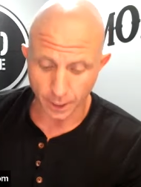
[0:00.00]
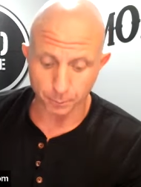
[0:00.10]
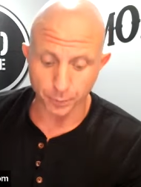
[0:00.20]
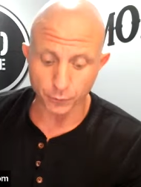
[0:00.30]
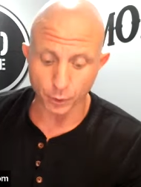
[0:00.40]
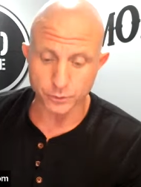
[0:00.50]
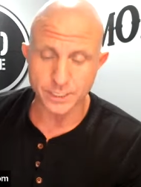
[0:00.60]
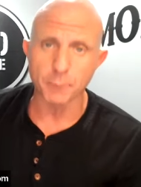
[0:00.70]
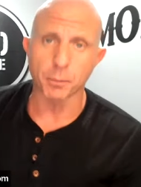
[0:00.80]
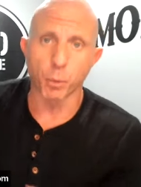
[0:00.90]
and build those
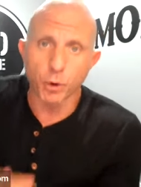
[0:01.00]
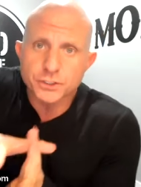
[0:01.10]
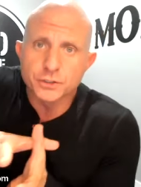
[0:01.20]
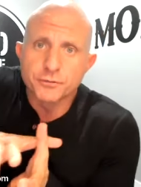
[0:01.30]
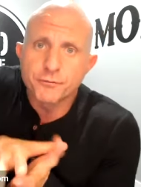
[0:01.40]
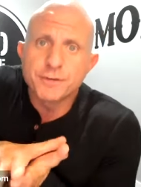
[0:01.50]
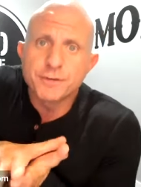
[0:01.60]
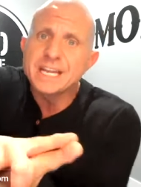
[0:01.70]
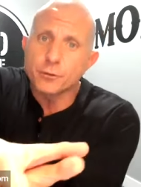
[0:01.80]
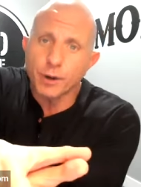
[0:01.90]
out. But once you
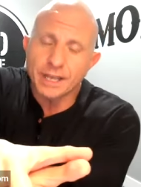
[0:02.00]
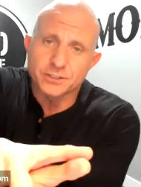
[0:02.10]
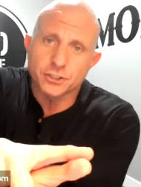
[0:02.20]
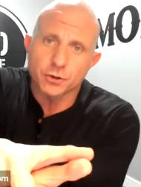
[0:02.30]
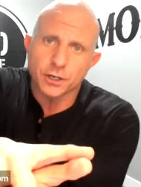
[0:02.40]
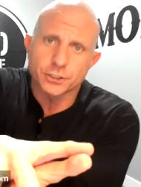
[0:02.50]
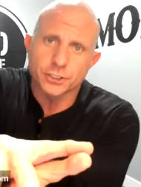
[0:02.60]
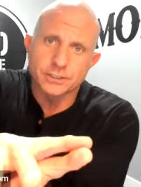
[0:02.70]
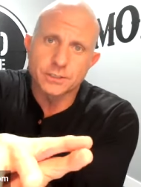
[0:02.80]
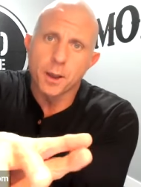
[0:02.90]
feed it the right
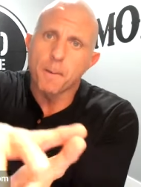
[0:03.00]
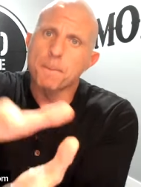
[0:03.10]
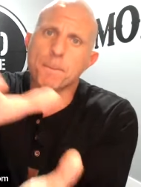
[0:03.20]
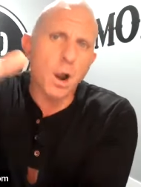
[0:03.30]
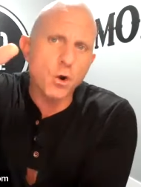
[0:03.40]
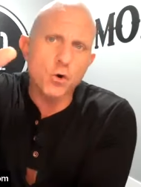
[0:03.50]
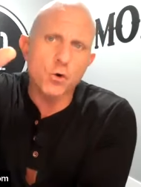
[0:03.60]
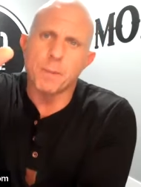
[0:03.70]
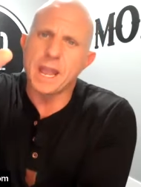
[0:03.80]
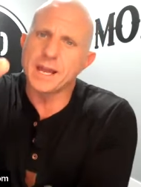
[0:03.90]
instructions,
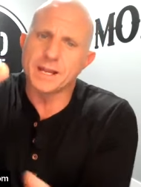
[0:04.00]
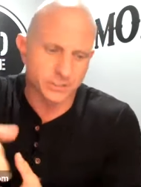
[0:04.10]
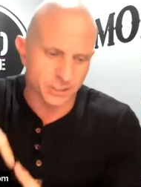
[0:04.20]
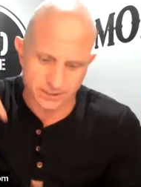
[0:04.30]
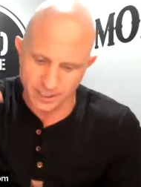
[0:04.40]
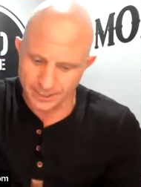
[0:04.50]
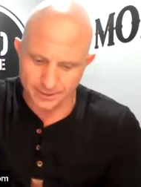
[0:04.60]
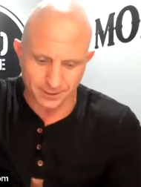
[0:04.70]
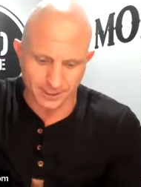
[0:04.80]
boom, man, it's just like